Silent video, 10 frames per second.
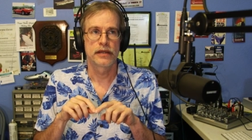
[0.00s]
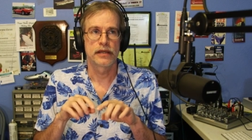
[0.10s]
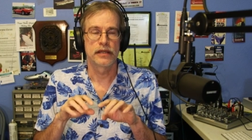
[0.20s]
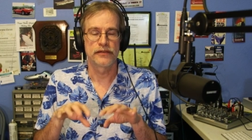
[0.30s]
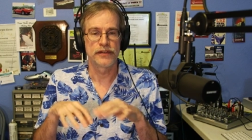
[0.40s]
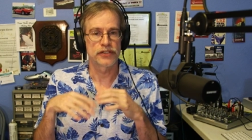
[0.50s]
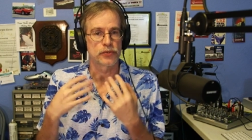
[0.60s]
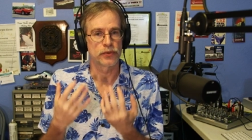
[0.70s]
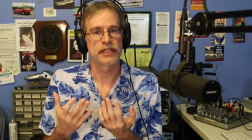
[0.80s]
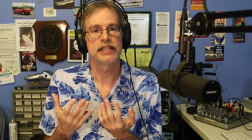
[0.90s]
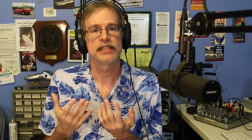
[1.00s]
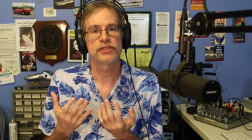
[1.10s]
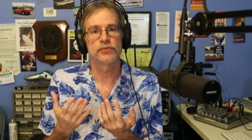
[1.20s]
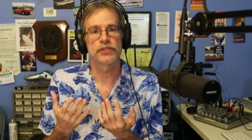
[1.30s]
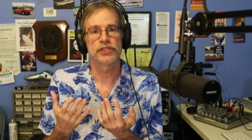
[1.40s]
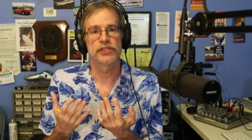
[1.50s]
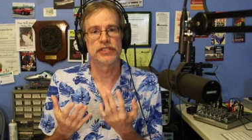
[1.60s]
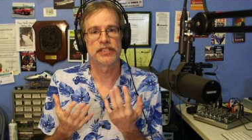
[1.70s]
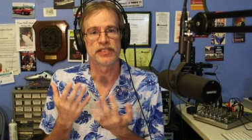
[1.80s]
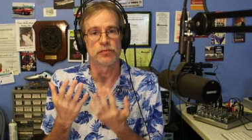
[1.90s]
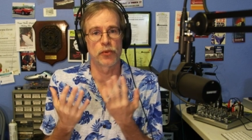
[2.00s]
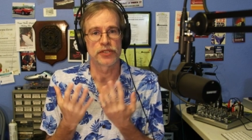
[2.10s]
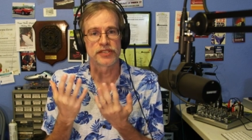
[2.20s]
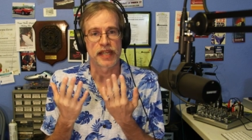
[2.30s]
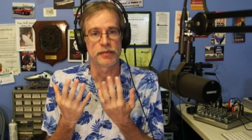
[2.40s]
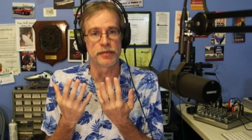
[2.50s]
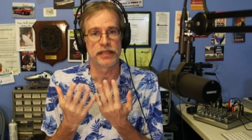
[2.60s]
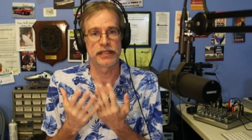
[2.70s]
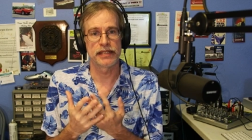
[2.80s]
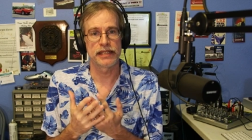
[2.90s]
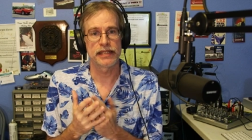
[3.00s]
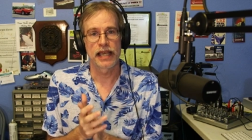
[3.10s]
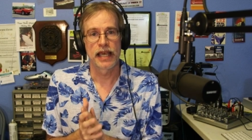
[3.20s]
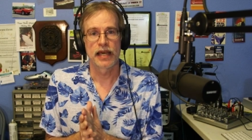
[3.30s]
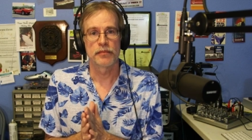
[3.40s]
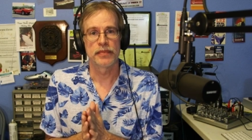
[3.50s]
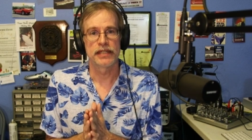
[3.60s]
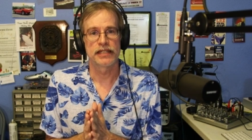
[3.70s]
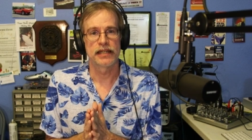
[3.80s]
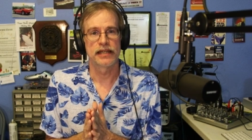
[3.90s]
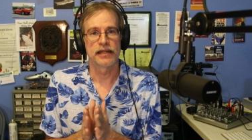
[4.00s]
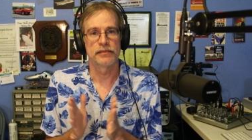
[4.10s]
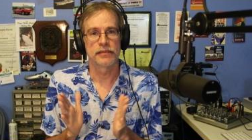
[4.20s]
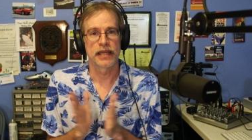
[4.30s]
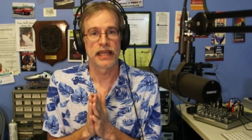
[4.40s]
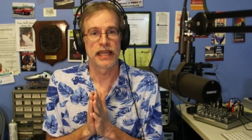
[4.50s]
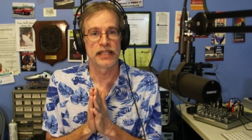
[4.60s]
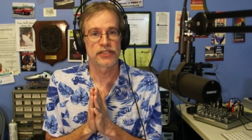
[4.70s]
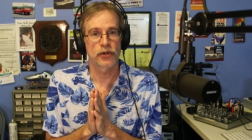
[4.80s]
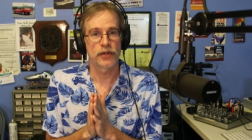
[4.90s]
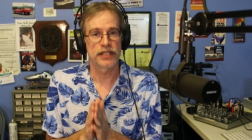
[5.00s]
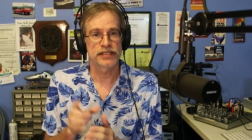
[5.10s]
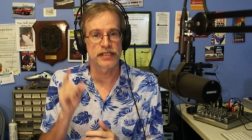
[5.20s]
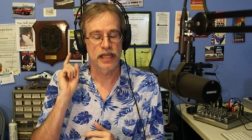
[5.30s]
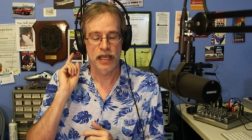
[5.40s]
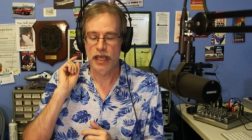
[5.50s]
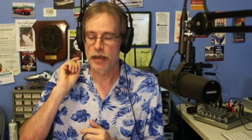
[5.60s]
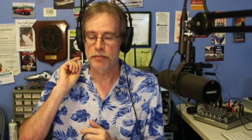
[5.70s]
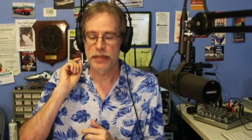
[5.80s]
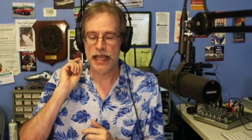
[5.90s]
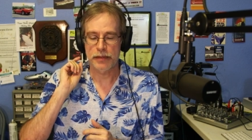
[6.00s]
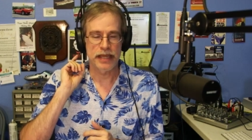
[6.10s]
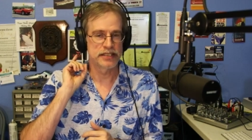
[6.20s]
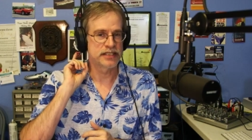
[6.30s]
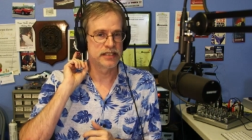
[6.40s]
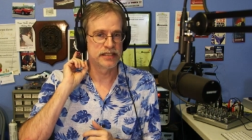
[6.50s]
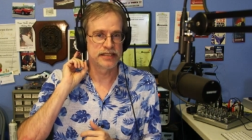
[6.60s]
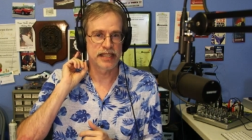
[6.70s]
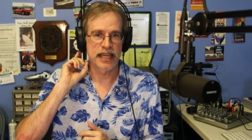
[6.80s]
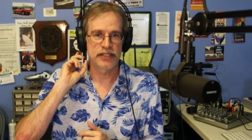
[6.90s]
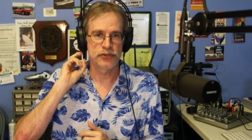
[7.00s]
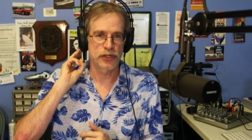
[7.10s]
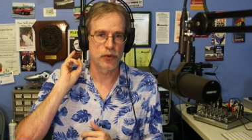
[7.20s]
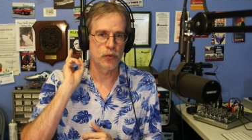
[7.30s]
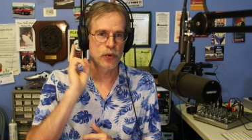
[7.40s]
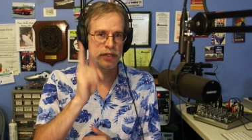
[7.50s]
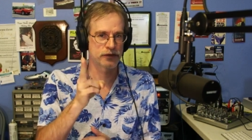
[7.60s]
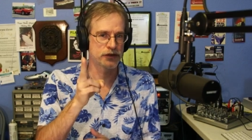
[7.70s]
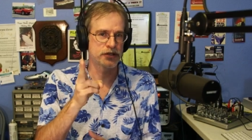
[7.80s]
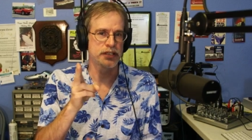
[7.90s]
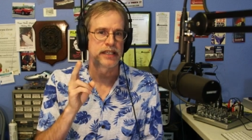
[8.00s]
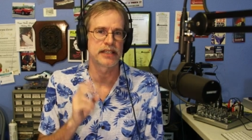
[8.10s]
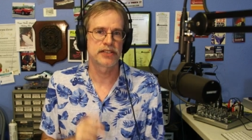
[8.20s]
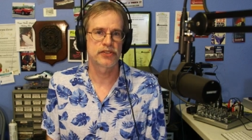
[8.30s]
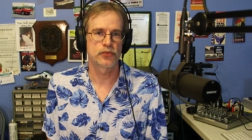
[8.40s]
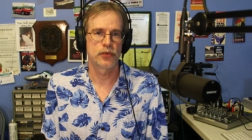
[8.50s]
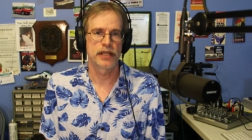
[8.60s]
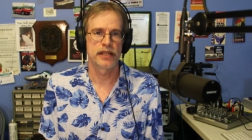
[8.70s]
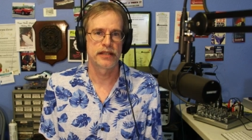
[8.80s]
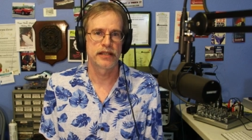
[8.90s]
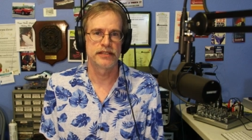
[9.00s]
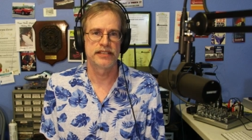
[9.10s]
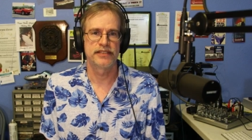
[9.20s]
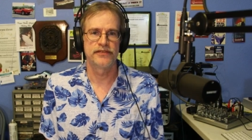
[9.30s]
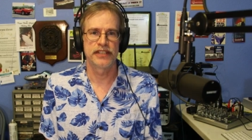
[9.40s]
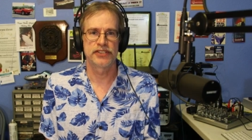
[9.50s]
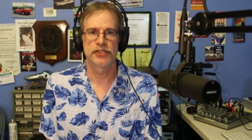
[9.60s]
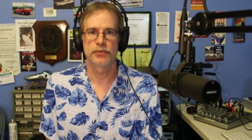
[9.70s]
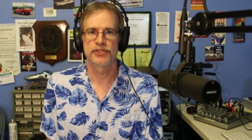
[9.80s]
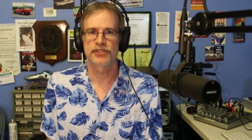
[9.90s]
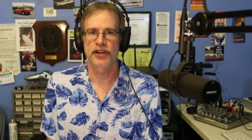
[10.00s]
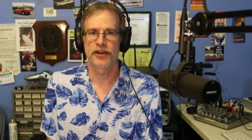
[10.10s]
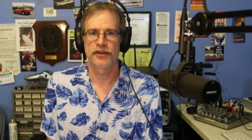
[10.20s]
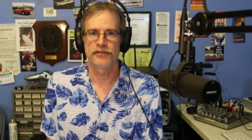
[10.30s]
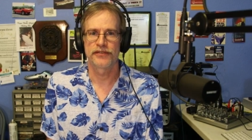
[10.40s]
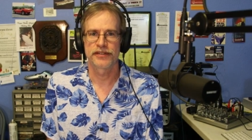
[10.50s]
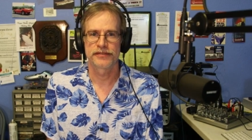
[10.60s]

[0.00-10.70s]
an official release, we should see more stability. But um, as always, Blackmagic Design doing wonderful things with DaVinci Resolve.